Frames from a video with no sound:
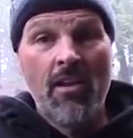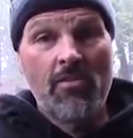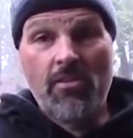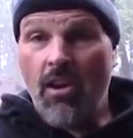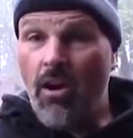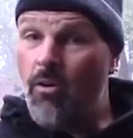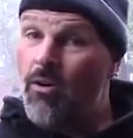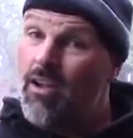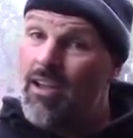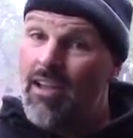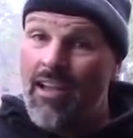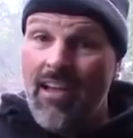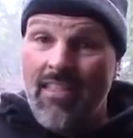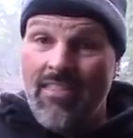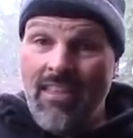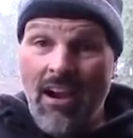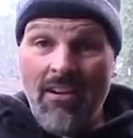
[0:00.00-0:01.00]
So,
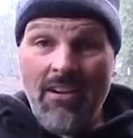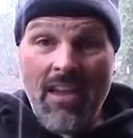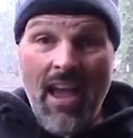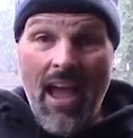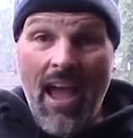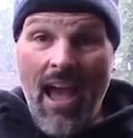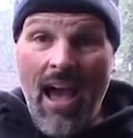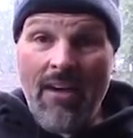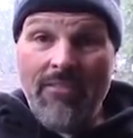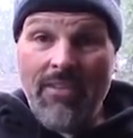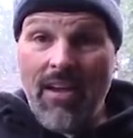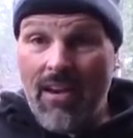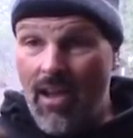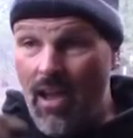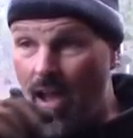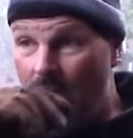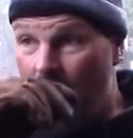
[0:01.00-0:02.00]
there you have it.
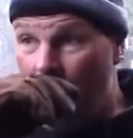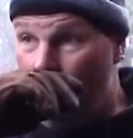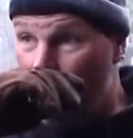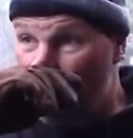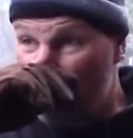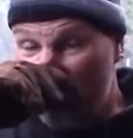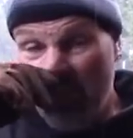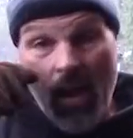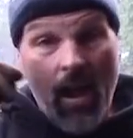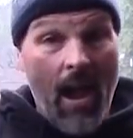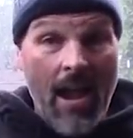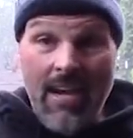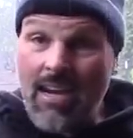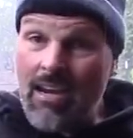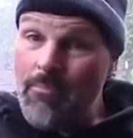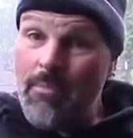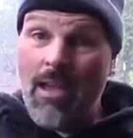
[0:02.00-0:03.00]
I
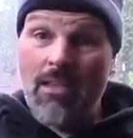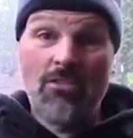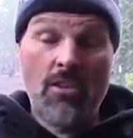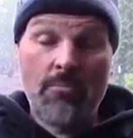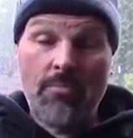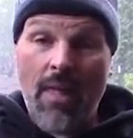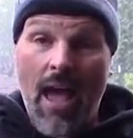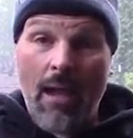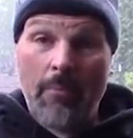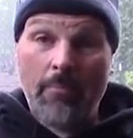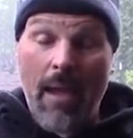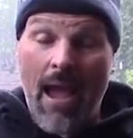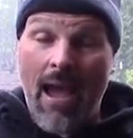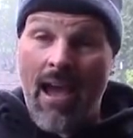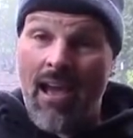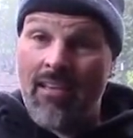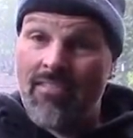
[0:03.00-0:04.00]
didn't mention black
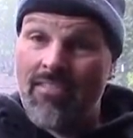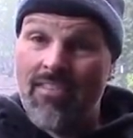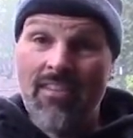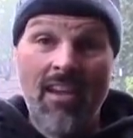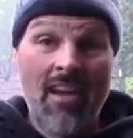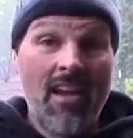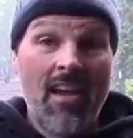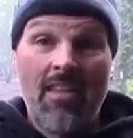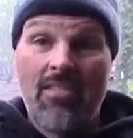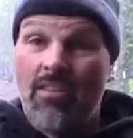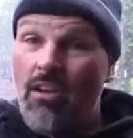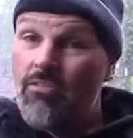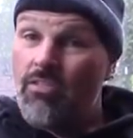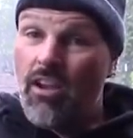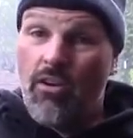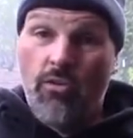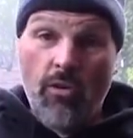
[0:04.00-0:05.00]
bass.
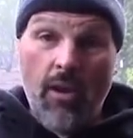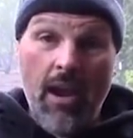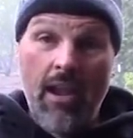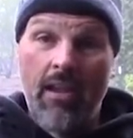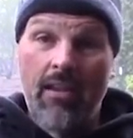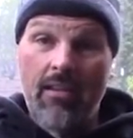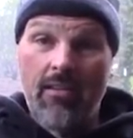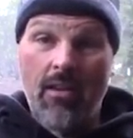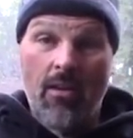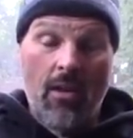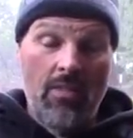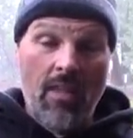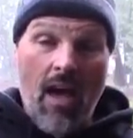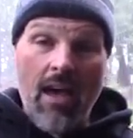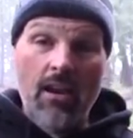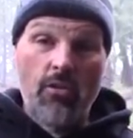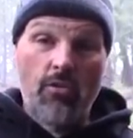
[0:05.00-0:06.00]
There's a
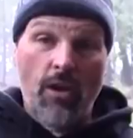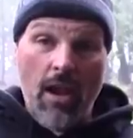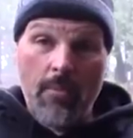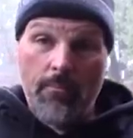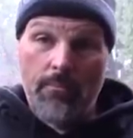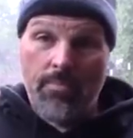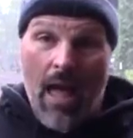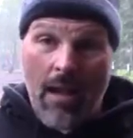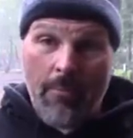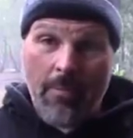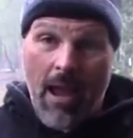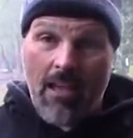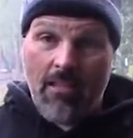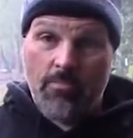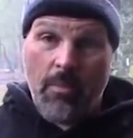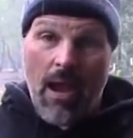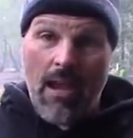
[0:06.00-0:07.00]
lot of great black
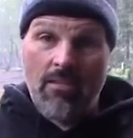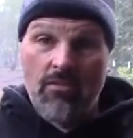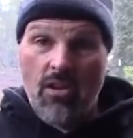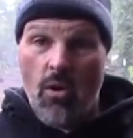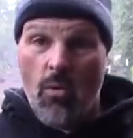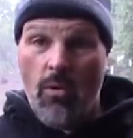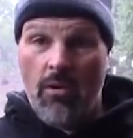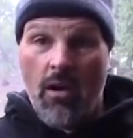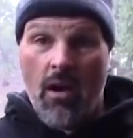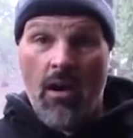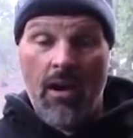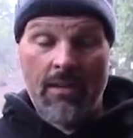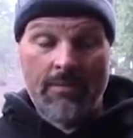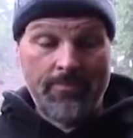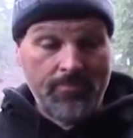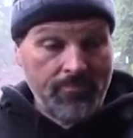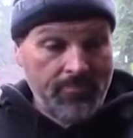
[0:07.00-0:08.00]
bass bites going
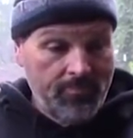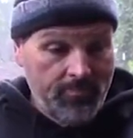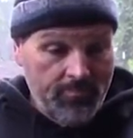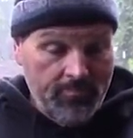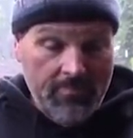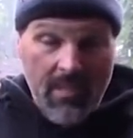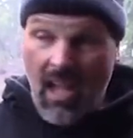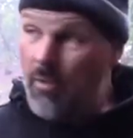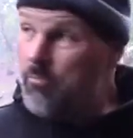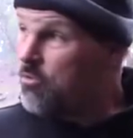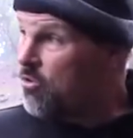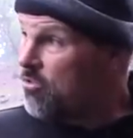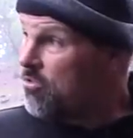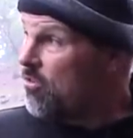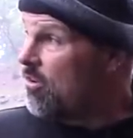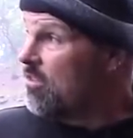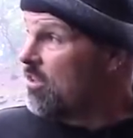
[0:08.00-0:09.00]
on. I'm
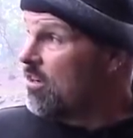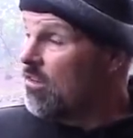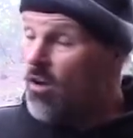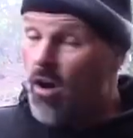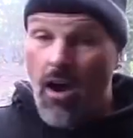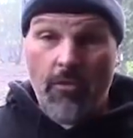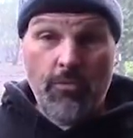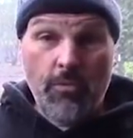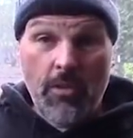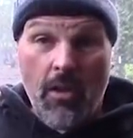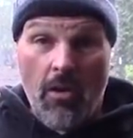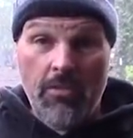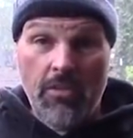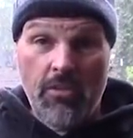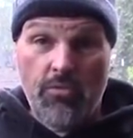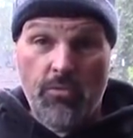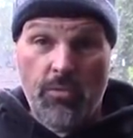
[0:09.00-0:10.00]
sure they're a little off with
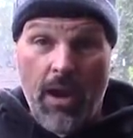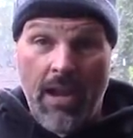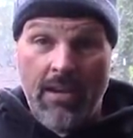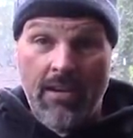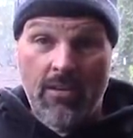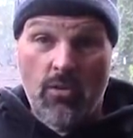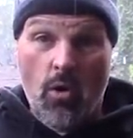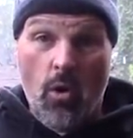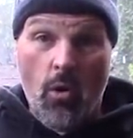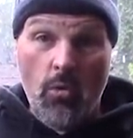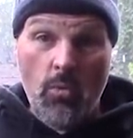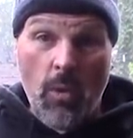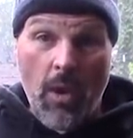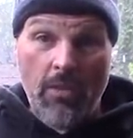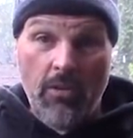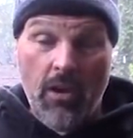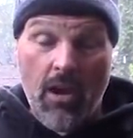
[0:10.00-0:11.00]
all this rain and cold
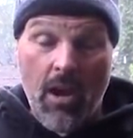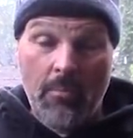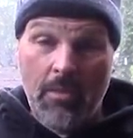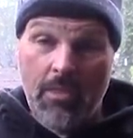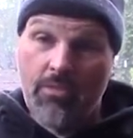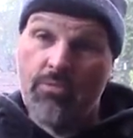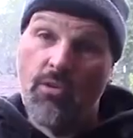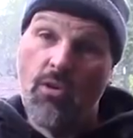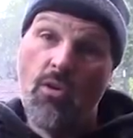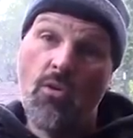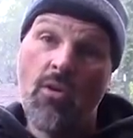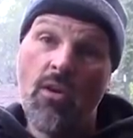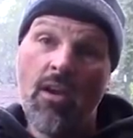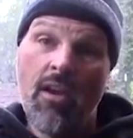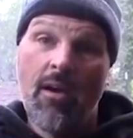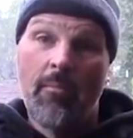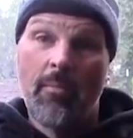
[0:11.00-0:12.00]
weather coming through.
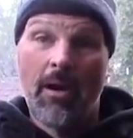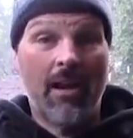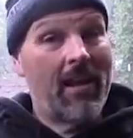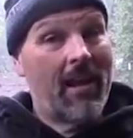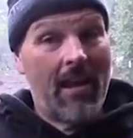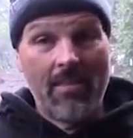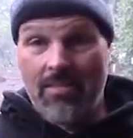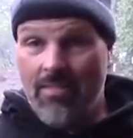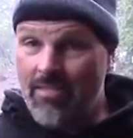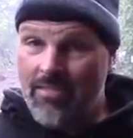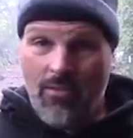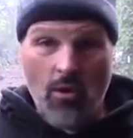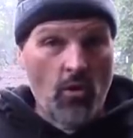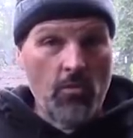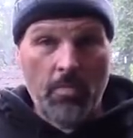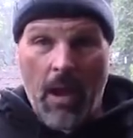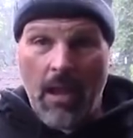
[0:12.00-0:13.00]
But again,
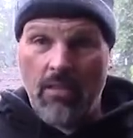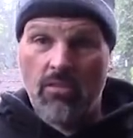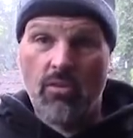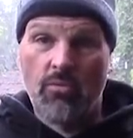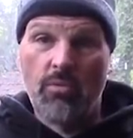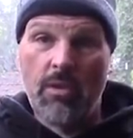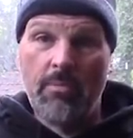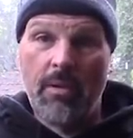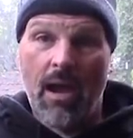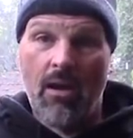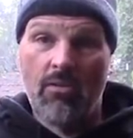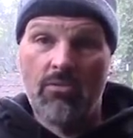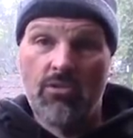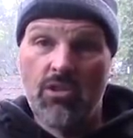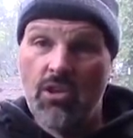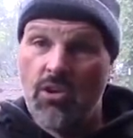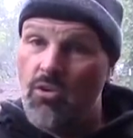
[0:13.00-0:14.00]
those bites will
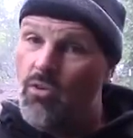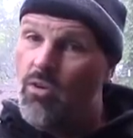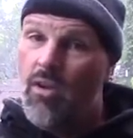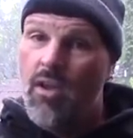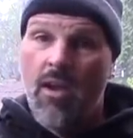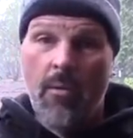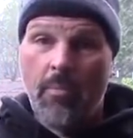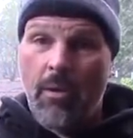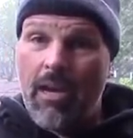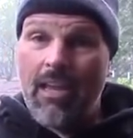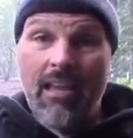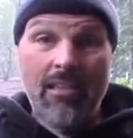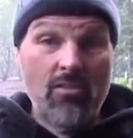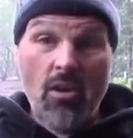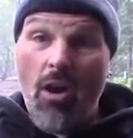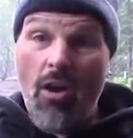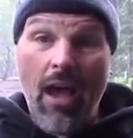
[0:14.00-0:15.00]
rebound too. But
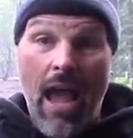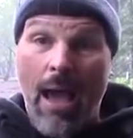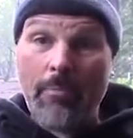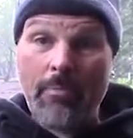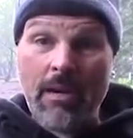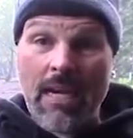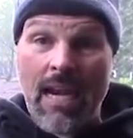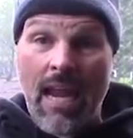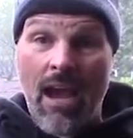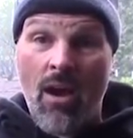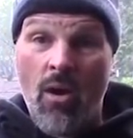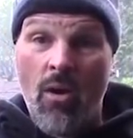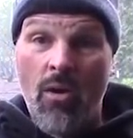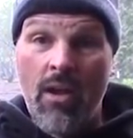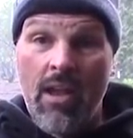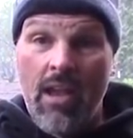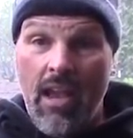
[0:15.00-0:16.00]
it's all happening now.